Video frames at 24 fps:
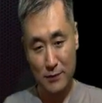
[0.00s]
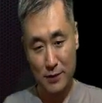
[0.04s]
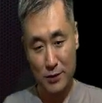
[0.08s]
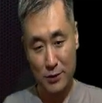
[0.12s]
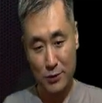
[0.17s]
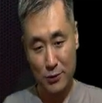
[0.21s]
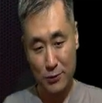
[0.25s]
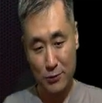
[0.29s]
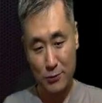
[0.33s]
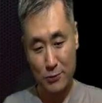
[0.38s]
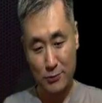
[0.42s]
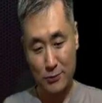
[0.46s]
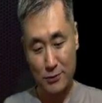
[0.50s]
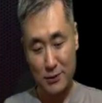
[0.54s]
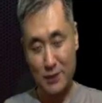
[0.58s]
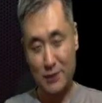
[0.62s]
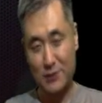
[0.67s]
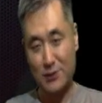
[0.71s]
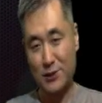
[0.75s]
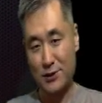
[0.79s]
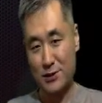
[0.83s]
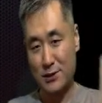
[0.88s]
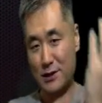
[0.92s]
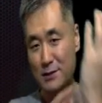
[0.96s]
torn,
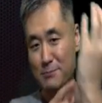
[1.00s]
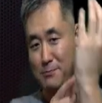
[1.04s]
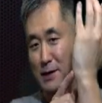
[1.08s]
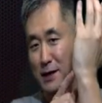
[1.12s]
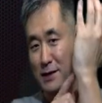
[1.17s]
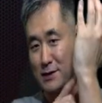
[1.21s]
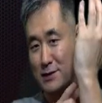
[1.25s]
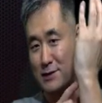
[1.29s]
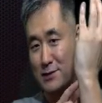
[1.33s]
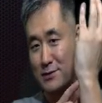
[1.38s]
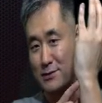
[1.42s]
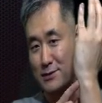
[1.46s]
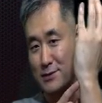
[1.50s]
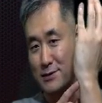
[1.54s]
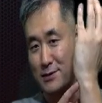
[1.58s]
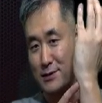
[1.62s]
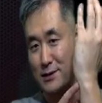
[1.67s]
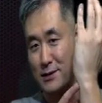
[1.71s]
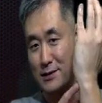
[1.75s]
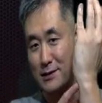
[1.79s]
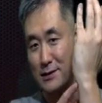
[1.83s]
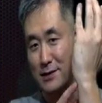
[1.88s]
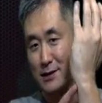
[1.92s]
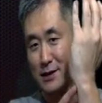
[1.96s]
just like a meniscus.
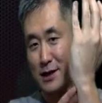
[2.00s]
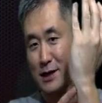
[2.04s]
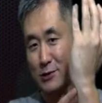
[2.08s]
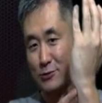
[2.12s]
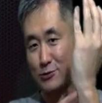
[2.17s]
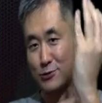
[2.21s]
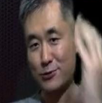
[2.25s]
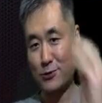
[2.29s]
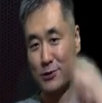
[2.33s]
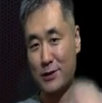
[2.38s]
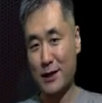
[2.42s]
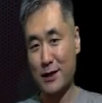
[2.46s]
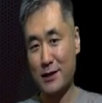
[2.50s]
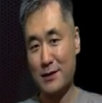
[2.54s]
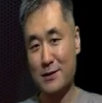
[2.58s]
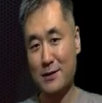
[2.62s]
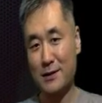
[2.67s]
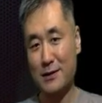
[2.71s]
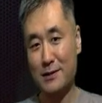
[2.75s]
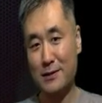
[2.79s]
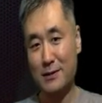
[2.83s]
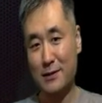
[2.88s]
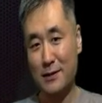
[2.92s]
Then how do you test?